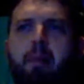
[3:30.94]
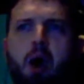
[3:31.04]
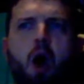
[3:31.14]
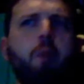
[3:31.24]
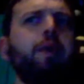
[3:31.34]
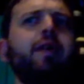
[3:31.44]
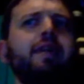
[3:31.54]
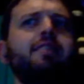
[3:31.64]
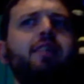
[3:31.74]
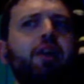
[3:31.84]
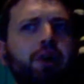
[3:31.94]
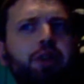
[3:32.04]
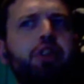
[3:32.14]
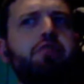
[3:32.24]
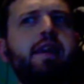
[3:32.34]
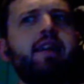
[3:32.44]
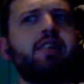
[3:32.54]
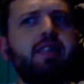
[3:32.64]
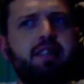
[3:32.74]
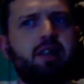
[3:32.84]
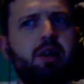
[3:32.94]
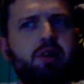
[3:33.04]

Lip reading: hoping that's at the underage disco,